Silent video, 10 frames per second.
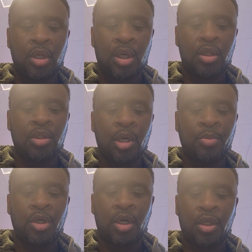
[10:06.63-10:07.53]
And it's
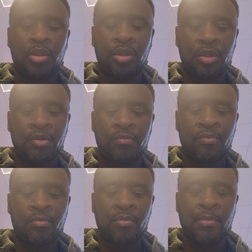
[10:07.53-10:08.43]
up to us.
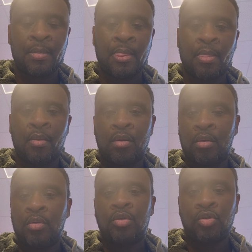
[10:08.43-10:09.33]

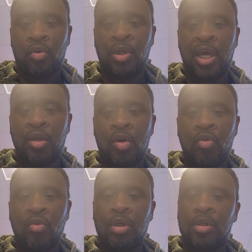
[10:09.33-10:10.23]
So on that
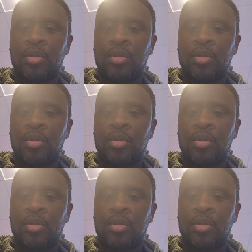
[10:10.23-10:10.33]
note,